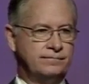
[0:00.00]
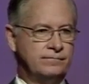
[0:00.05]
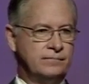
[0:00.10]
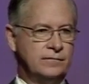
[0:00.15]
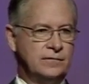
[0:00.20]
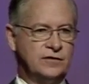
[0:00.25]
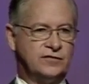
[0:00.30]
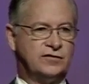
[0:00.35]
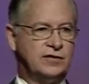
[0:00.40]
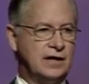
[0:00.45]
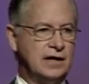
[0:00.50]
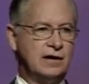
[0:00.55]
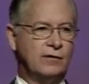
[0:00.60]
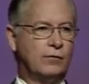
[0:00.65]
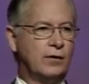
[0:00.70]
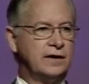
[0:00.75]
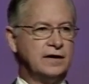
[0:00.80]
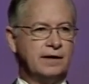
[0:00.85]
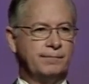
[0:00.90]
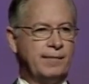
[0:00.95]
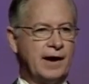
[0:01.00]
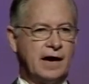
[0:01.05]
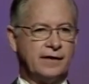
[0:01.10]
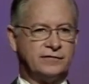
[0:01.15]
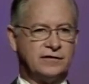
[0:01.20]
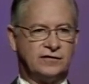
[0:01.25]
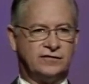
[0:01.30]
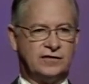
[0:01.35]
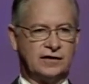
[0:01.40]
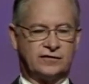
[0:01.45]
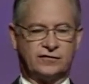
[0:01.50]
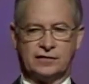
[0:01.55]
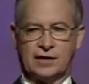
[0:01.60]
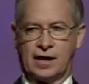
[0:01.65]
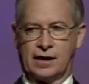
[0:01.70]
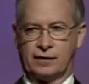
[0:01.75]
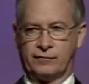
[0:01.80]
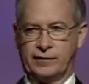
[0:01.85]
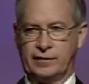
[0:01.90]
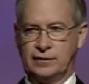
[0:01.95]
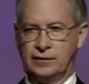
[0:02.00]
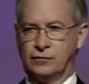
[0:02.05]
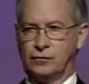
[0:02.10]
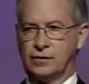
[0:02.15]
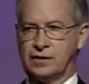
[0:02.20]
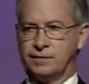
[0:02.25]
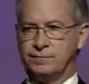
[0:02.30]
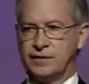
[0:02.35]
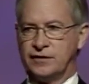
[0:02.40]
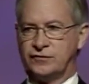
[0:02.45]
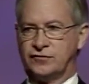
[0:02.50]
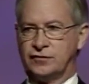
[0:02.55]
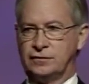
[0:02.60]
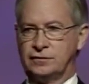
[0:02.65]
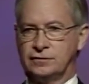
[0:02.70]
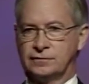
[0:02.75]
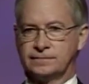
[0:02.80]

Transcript: You see, it wasn't about the $6 renewal commission.